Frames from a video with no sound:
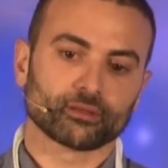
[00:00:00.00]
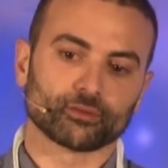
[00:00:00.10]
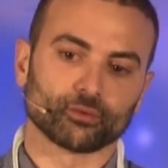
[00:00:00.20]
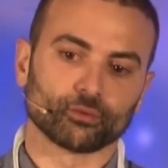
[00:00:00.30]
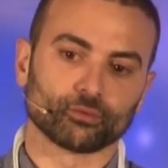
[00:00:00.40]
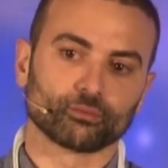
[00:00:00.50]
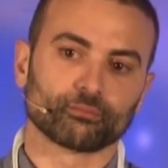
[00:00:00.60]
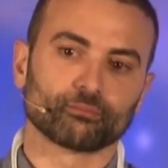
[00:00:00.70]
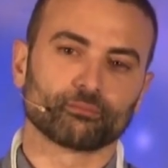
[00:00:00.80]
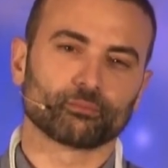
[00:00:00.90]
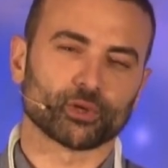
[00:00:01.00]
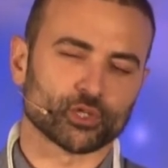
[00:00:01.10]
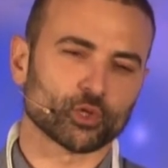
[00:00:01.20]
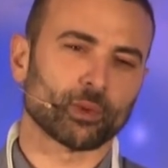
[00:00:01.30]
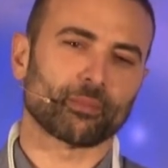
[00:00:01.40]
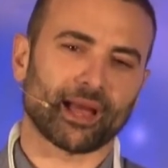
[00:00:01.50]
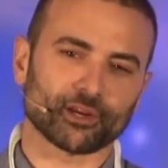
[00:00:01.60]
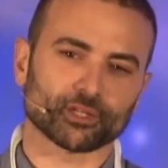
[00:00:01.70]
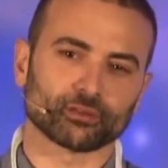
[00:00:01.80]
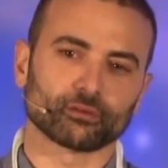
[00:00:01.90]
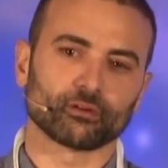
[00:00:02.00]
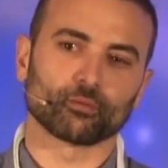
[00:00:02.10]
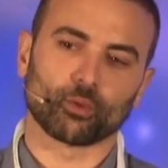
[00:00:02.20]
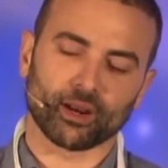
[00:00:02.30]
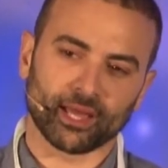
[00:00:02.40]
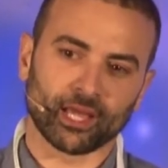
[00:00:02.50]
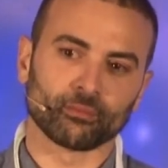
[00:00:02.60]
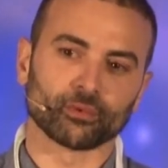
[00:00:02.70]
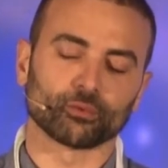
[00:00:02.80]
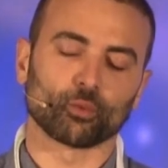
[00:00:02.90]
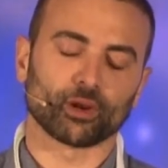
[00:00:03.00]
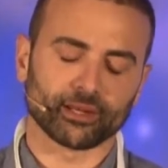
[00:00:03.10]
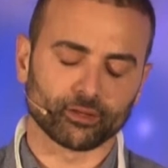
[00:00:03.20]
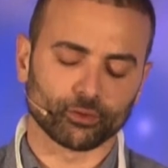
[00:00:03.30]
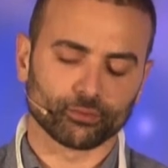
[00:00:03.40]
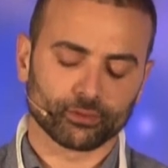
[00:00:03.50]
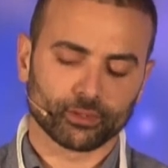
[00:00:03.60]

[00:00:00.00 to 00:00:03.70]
to pursue my passion of what I am and what I do.